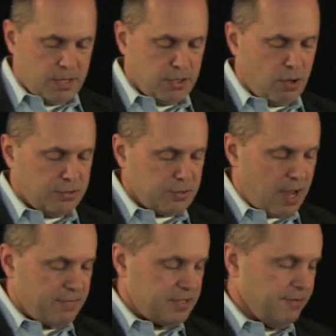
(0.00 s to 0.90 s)
Then you
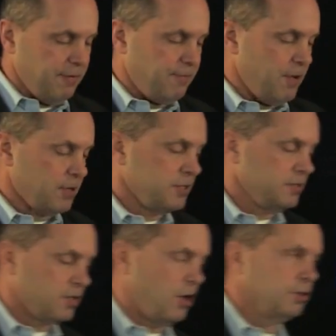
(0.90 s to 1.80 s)
also have different
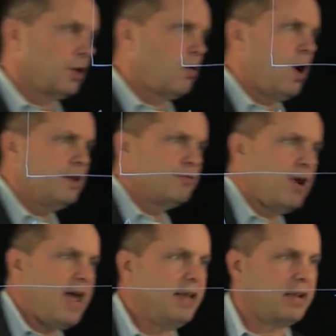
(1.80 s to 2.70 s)
functions called a
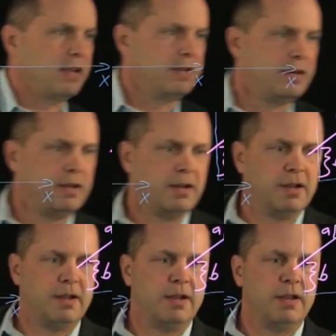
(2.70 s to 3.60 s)
quadratic.
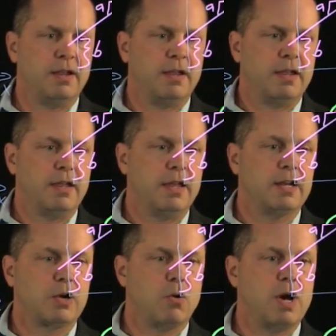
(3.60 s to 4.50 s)

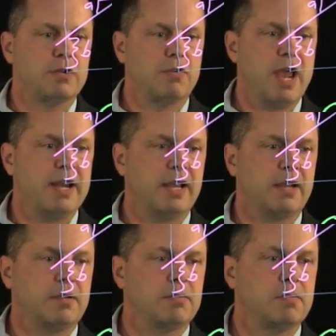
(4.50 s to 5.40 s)
And a quadratic,